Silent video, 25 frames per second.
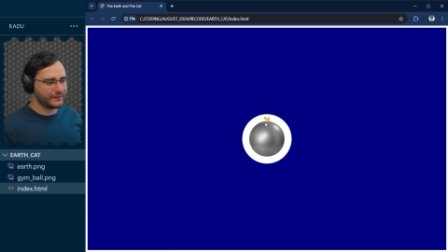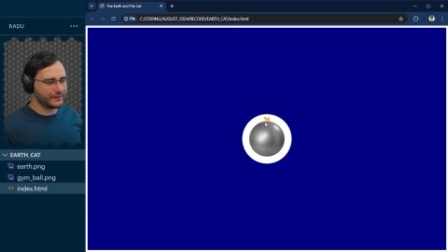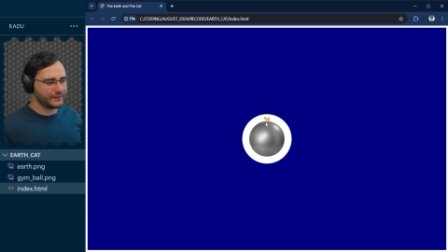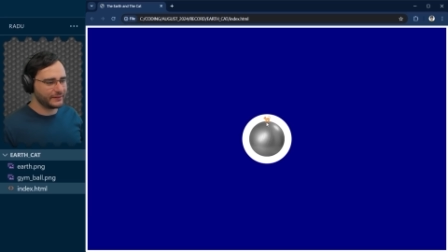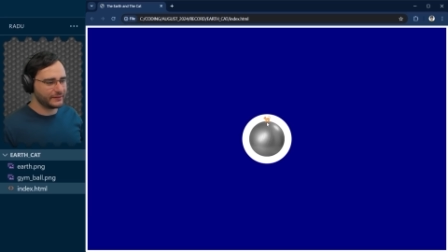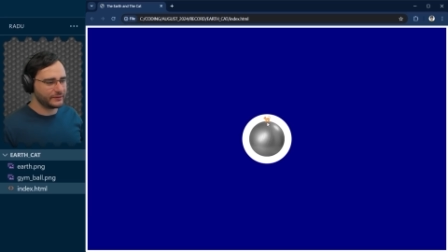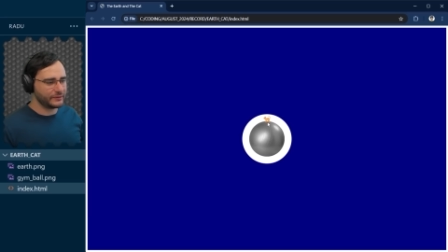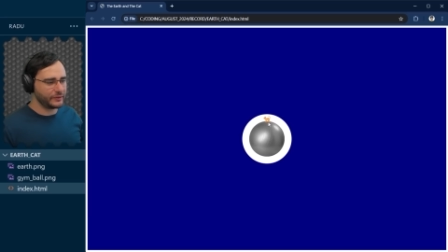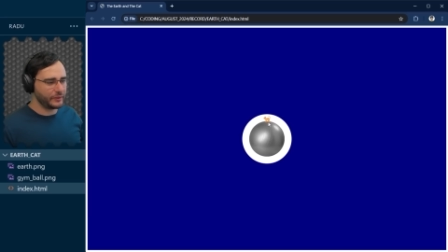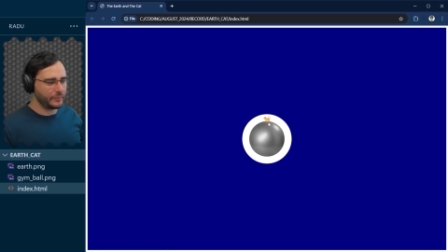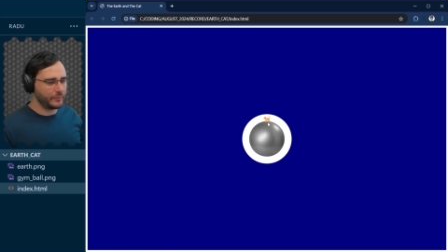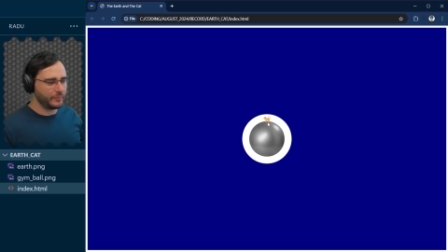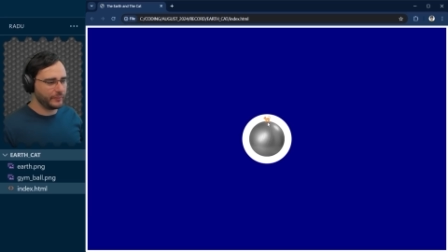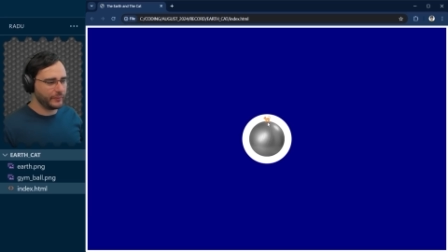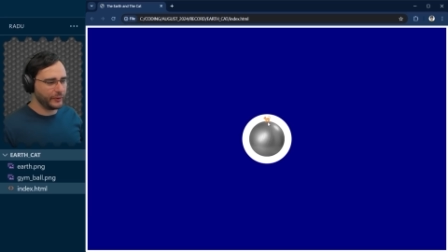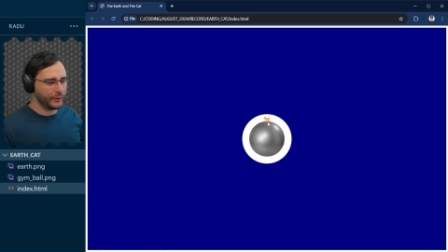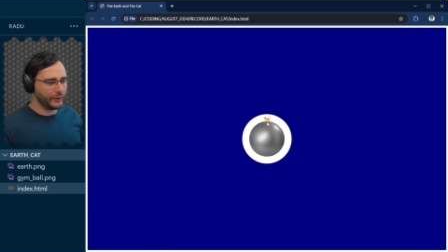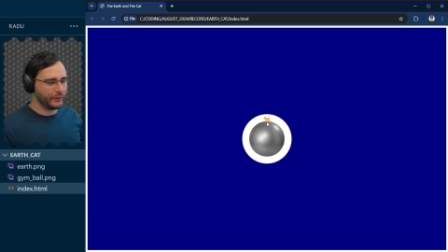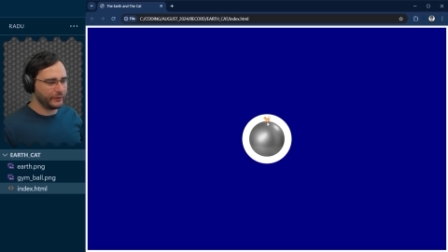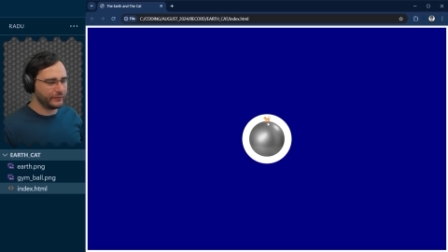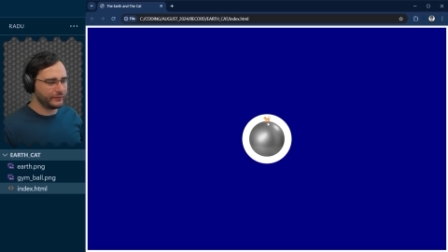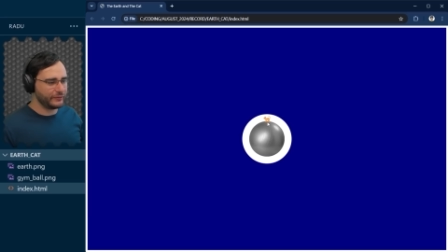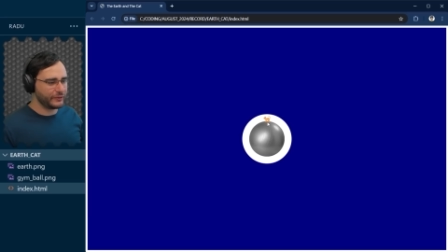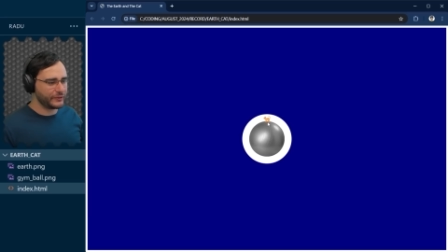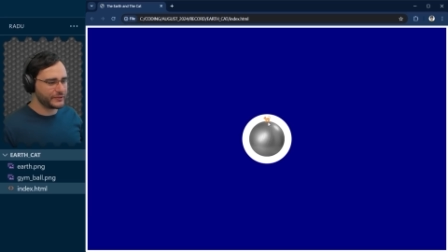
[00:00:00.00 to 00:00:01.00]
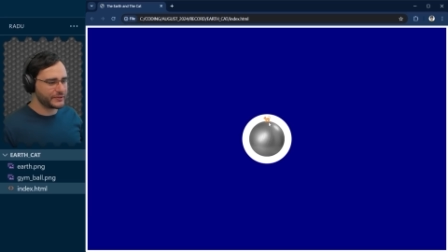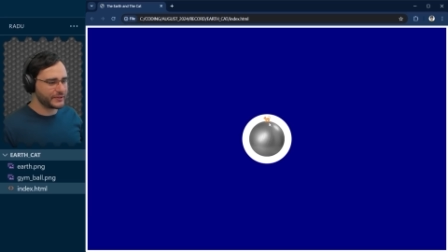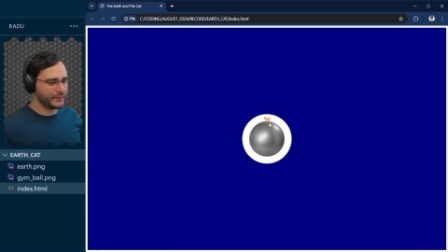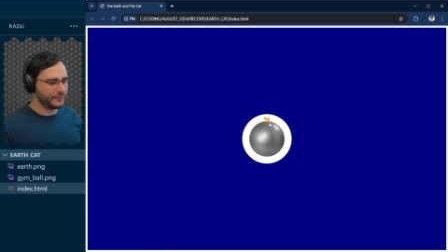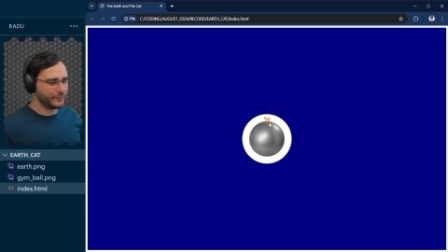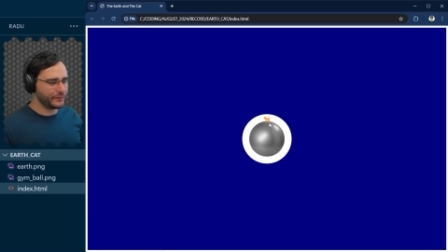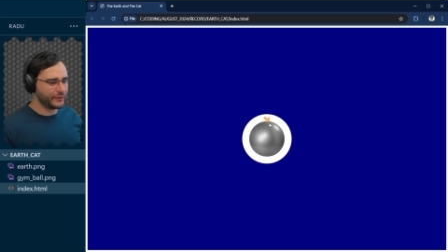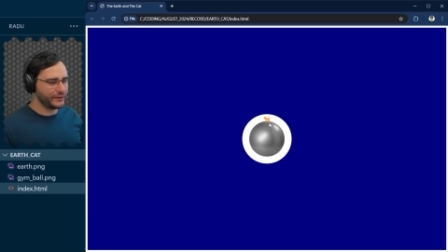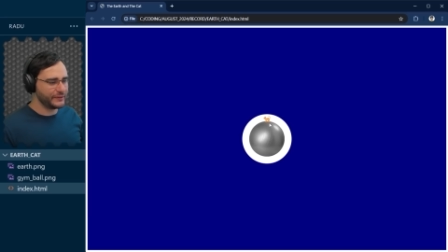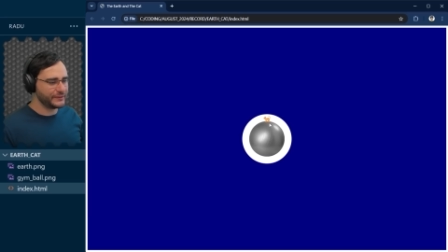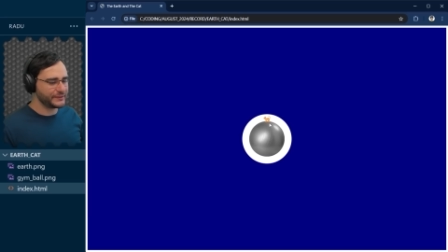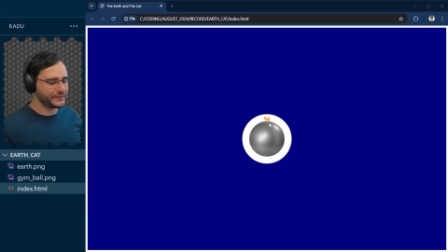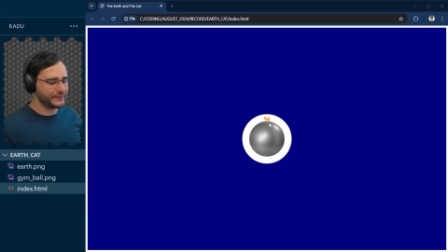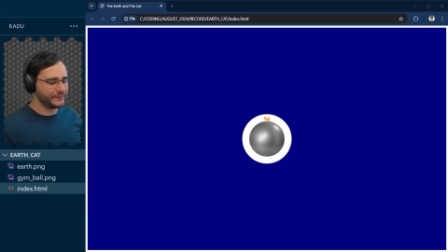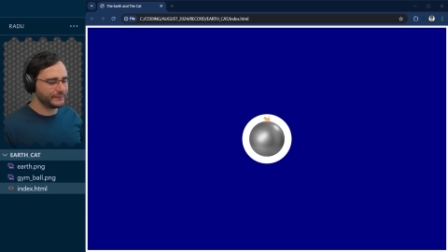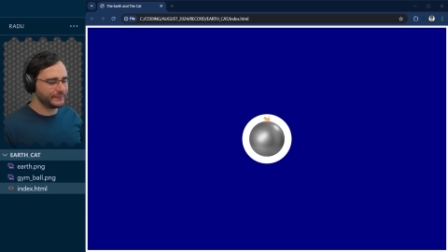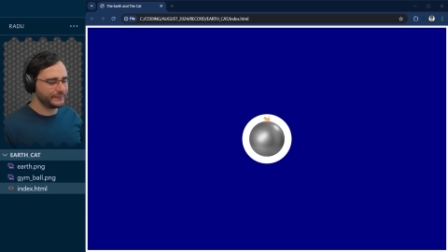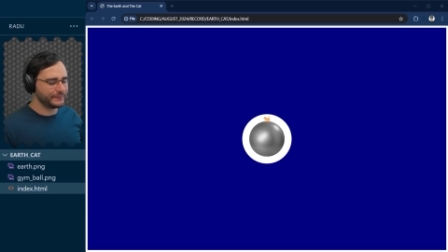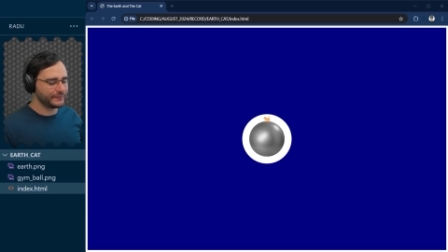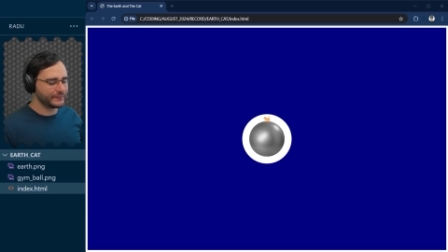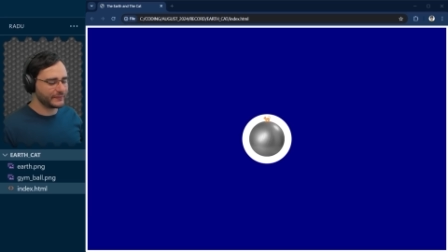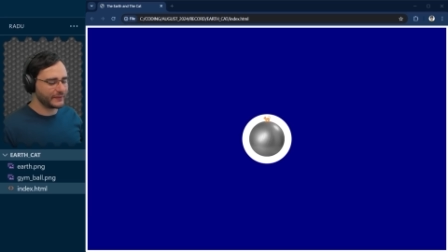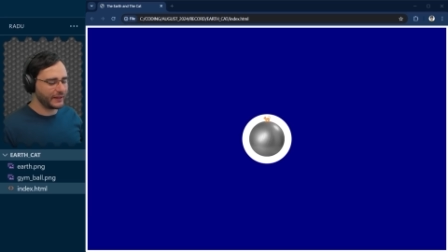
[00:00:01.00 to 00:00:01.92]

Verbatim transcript: the ball for some reason.